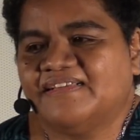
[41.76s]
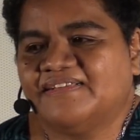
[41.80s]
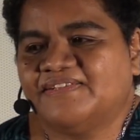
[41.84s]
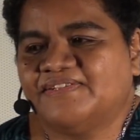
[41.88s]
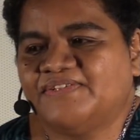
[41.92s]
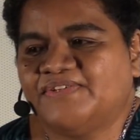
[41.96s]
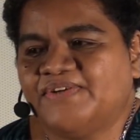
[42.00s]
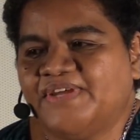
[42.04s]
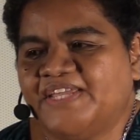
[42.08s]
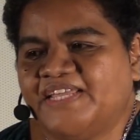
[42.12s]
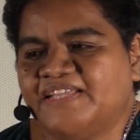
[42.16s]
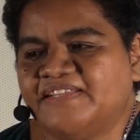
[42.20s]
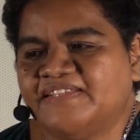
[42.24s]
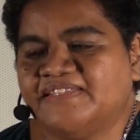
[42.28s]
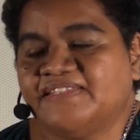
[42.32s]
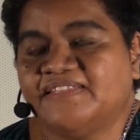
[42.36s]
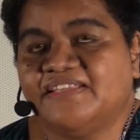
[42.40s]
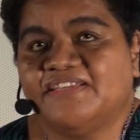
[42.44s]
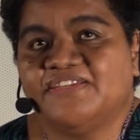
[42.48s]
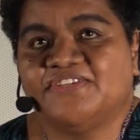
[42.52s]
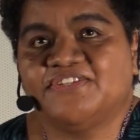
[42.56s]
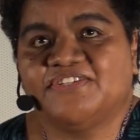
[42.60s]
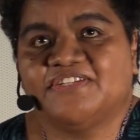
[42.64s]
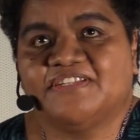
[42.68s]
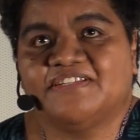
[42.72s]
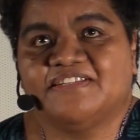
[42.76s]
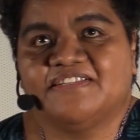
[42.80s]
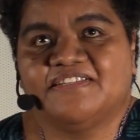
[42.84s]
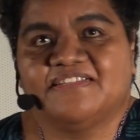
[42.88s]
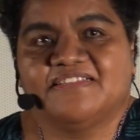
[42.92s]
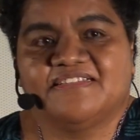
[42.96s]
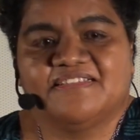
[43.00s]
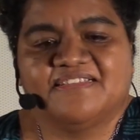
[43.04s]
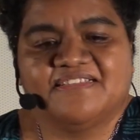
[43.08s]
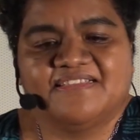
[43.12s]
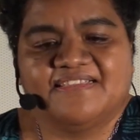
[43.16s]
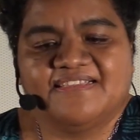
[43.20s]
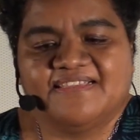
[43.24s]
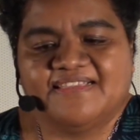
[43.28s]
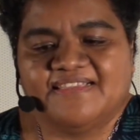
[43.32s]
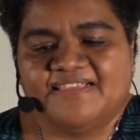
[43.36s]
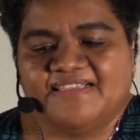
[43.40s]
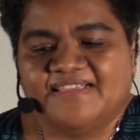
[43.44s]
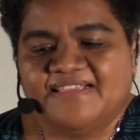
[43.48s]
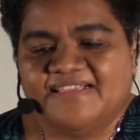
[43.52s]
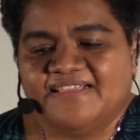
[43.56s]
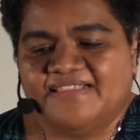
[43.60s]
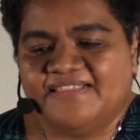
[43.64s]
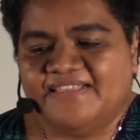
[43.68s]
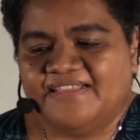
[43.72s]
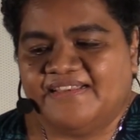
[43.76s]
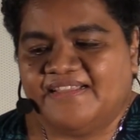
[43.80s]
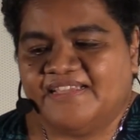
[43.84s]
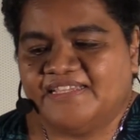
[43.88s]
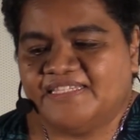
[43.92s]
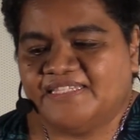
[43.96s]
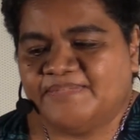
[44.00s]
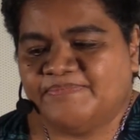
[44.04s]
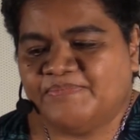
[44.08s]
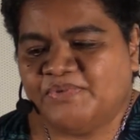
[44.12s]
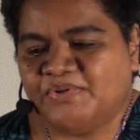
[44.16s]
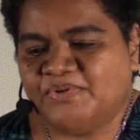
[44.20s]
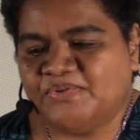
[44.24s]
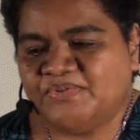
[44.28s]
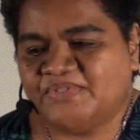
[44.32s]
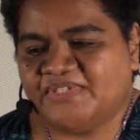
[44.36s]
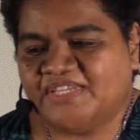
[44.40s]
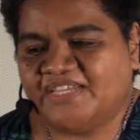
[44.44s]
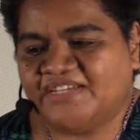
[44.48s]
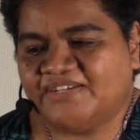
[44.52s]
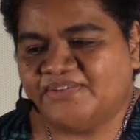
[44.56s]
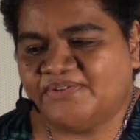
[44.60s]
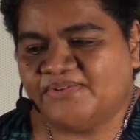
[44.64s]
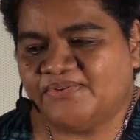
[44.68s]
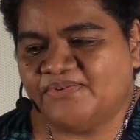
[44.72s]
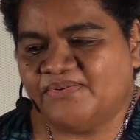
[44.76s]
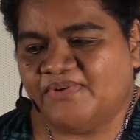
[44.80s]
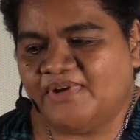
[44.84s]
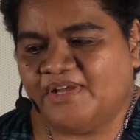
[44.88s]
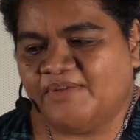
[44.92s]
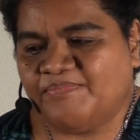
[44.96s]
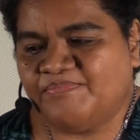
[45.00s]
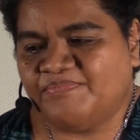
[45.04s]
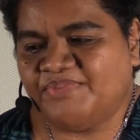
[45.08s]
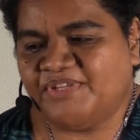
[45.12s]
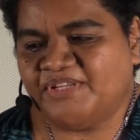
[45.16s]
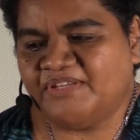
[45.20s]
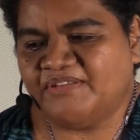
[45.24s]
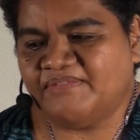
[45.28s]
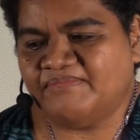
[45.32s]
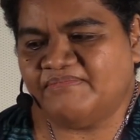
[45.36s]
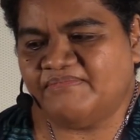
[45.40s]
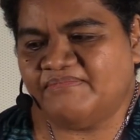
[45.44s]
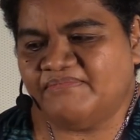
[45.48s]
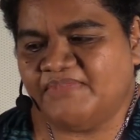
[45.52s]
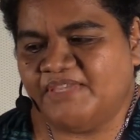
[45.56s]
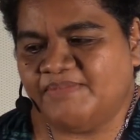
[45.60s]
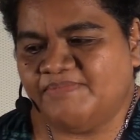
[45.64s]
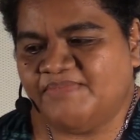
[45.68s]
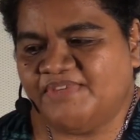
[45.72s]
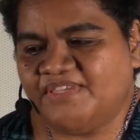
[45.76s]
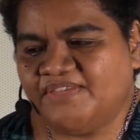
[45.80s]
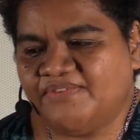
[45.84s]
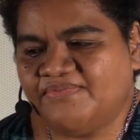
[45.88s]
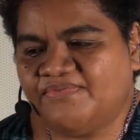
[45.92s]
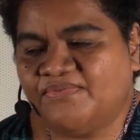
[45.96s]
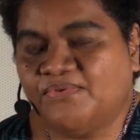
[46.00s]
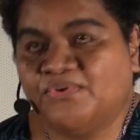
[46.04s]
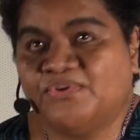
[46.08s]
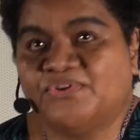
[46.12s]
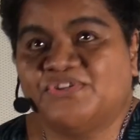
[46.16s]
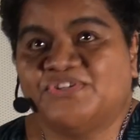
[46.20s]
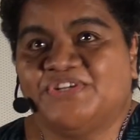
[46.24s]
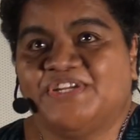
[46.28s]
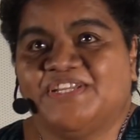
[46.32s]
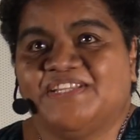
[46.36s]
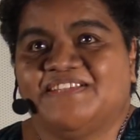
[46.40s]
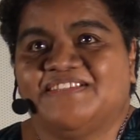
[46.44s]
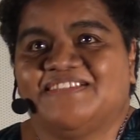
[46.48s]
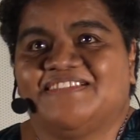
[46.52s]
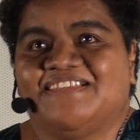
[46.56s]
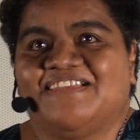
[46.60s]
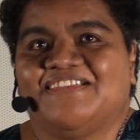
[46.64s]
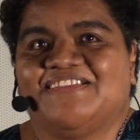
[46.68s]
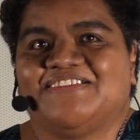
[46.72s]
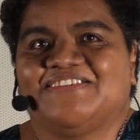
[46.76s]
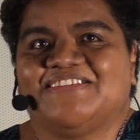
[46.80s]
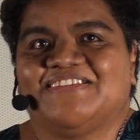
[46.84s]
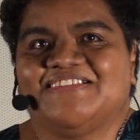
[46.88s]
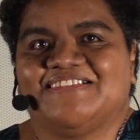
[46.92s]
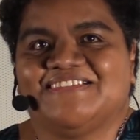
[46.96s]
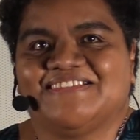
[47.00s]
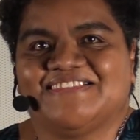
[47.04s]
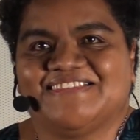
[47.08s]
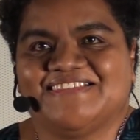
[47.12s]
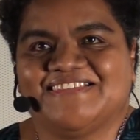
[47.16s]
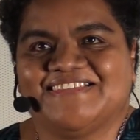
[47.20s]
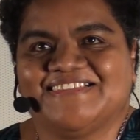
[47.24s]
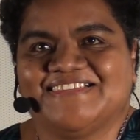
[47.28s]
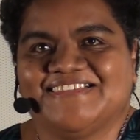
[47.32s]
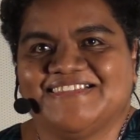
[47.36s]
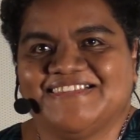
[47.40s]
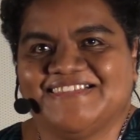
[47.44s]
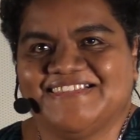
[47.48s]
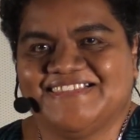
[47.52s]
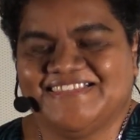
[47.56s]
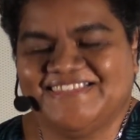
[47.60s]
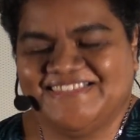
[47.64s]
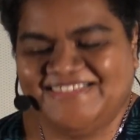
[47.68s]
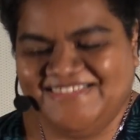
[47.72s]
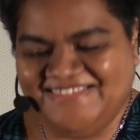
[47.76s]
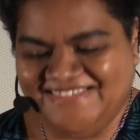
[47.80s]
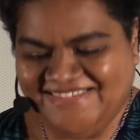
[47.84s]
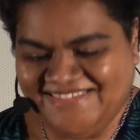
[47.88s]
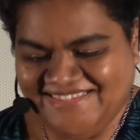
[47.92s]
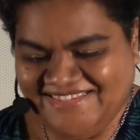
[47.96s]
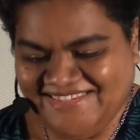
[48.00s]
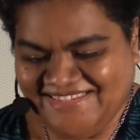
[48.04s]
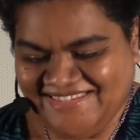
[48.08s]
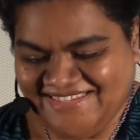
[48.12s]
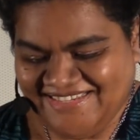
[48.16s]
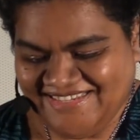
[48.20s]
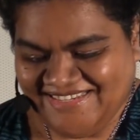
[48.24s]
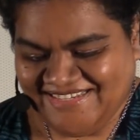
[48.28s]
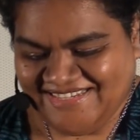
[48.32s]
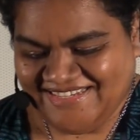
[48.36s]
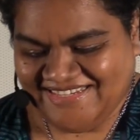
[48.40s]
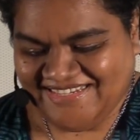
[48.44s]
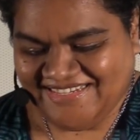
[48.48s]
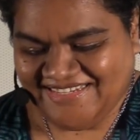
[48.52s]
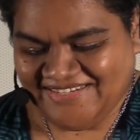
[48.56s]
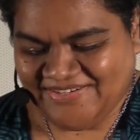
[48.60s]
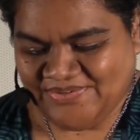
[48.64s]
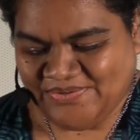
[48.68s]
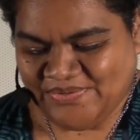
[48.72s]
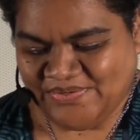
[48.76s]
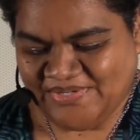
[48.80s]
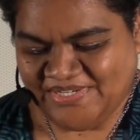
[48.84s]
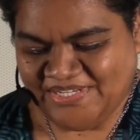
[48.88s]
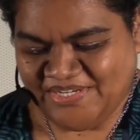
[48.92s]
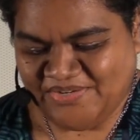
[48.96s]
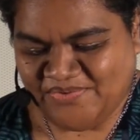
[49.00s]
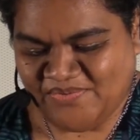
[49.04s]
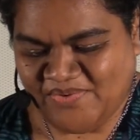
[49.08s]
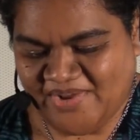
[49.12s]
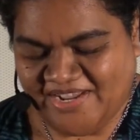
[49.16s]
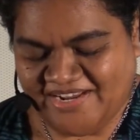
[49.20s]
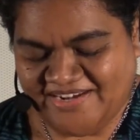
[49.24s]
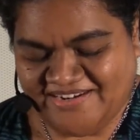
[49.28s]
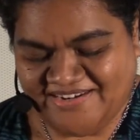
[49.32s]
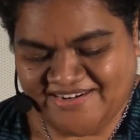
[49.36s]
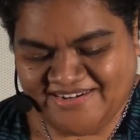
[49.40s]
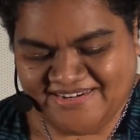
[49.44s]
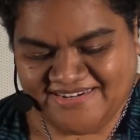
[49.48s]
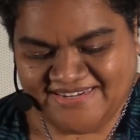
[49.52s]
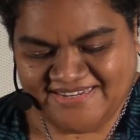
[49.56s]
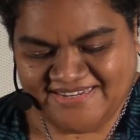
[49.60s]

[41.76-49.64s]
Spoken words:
train station, then I suppose I grew up in maybe 4 train stations, all in one.